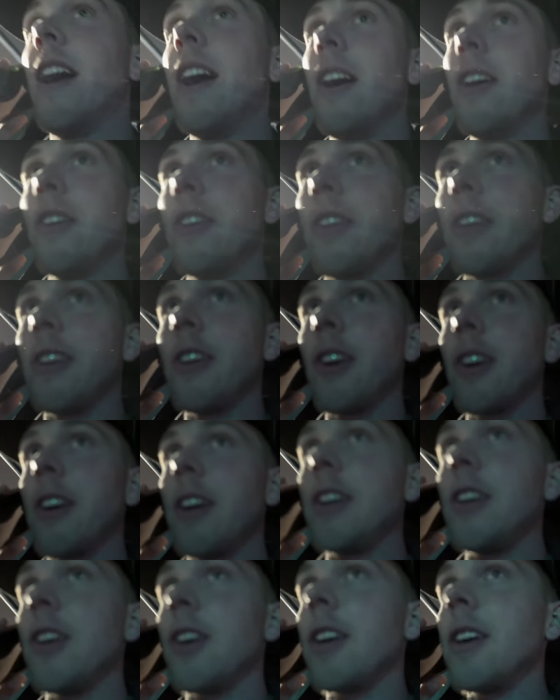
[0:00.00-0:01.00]
Oh, you're
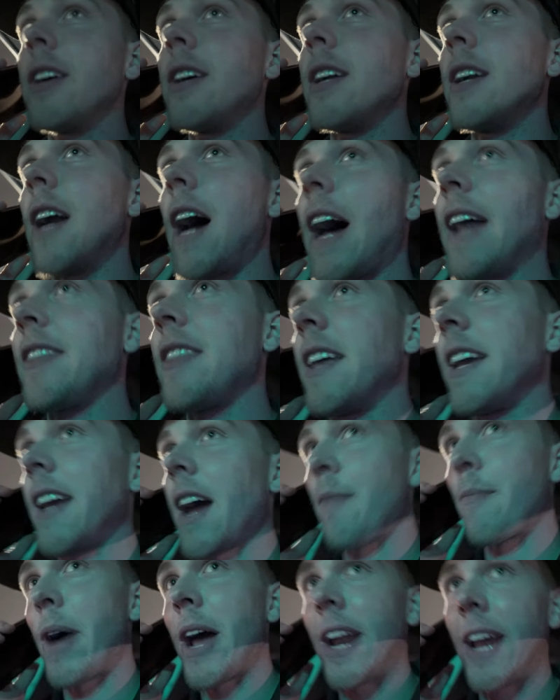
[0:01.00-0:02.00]
good, you're good. I think
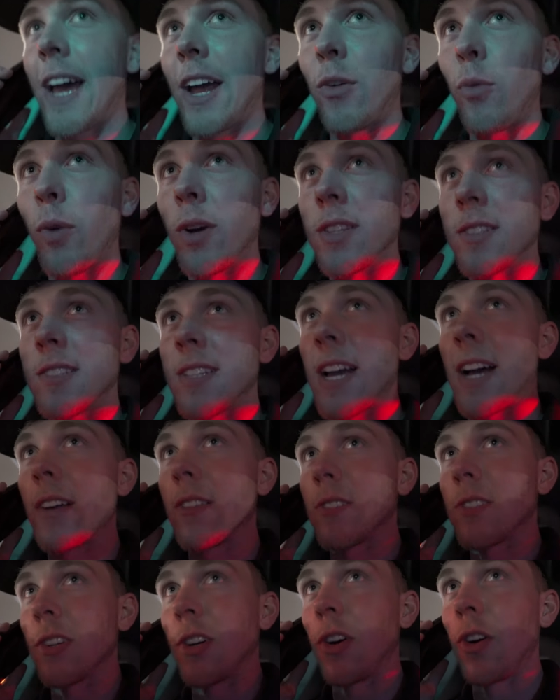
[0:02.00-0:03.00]
I might have had wind
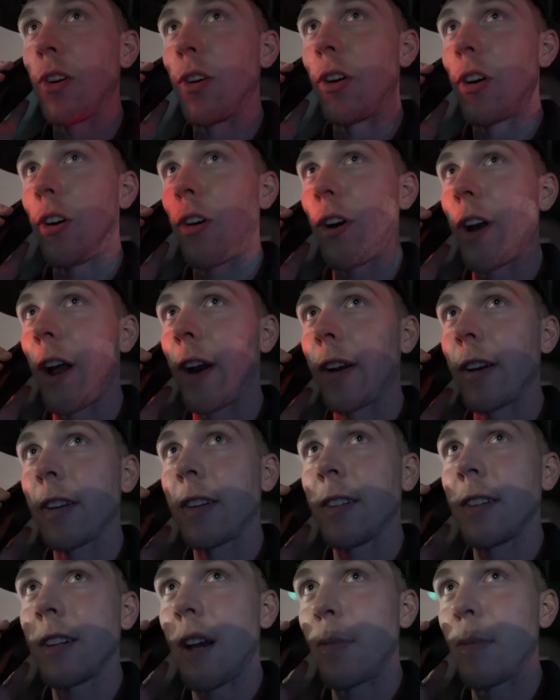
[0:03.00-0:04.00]
sound, so hold on.
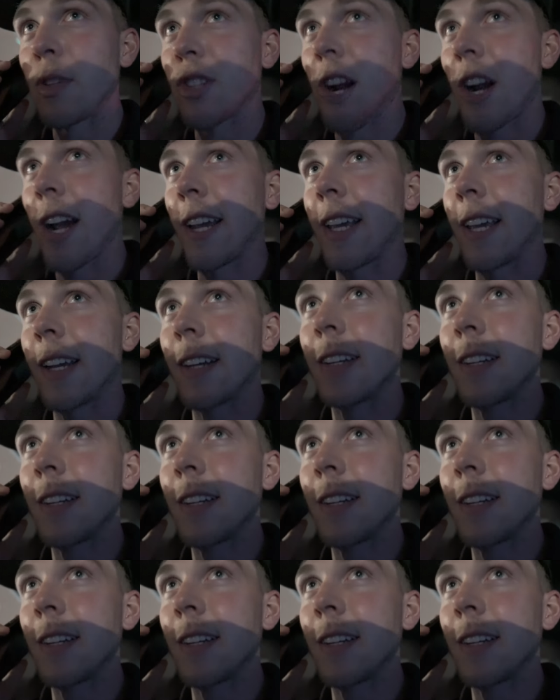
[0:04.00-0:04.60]
I'm gonna try again.